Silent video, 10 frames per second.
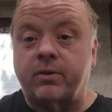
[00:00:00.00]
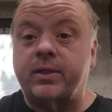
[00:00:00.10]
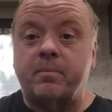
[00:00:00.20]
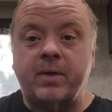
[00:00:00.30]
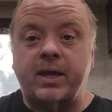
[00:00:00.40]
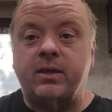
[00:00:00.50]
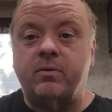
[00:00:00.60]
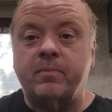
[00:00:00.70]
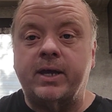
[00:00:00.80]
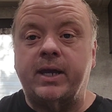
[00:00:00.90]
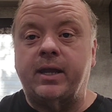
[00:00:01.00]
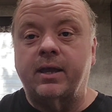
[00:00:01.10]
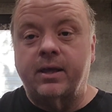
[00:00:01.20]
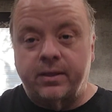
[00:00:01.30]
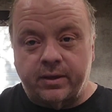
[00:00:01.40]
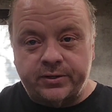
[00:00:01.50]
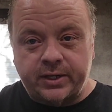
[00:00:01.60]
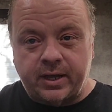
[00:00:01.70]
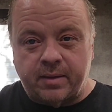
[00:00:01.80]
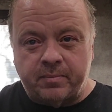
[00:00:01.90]
or that make you money. There's
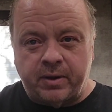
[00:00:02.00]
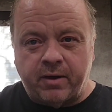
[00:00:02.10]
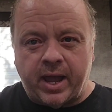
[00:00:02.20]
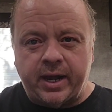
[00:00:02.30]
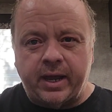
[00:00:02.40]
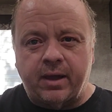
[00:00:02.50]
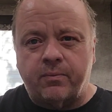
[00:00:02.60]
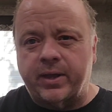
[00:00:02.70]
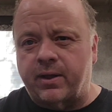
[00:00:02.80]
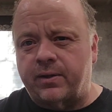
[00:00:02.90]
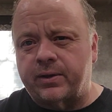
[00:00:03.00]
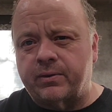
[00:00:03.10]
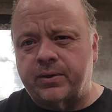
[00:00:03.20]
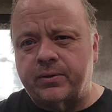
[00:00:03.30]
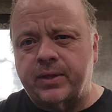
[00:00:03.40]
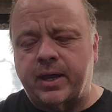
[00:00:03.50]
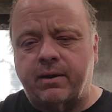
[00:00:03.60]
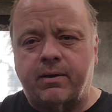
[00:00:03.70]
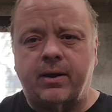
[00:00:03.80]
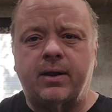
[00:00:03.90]
a company right now, we all know who they
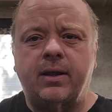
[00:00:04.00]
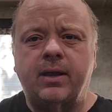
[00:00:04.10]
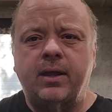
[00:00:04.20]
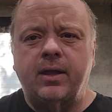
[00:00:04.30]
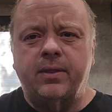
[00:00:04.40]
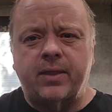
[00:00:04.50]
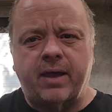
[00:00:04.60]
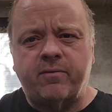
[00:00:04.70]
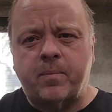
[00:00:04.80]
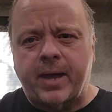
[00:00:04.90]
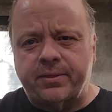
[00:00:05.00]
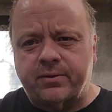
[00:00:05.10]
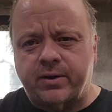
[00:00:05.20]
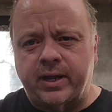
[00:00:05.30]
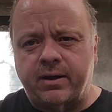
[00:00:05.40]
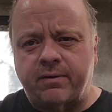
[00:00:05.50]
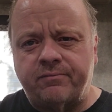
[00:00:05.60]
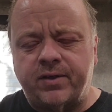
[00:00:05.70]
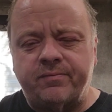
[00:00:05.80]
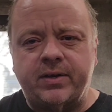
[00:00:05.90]
are. They have about
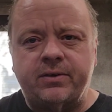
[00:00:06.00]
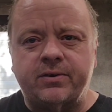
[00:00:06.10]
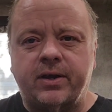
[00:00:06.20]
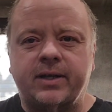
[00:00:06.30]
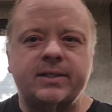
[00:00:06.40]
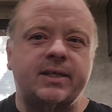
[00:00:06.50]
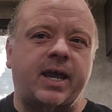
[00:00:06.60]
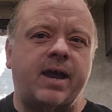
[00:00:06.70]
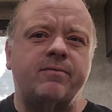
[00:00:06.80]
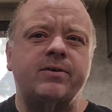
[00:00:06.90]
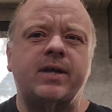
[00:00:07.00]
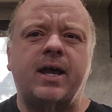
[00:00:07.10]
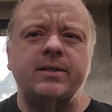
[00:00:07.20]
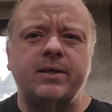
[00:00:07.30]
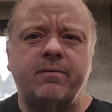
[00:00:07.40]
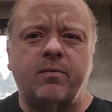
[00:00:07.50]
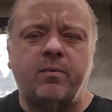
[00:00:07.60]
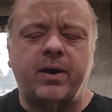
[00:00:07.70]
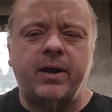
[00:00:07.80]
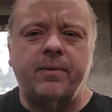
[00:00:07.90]
350 trucks. They advertise
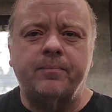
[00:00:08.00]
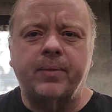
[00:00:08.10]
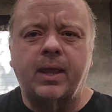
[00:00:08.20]
everywhere,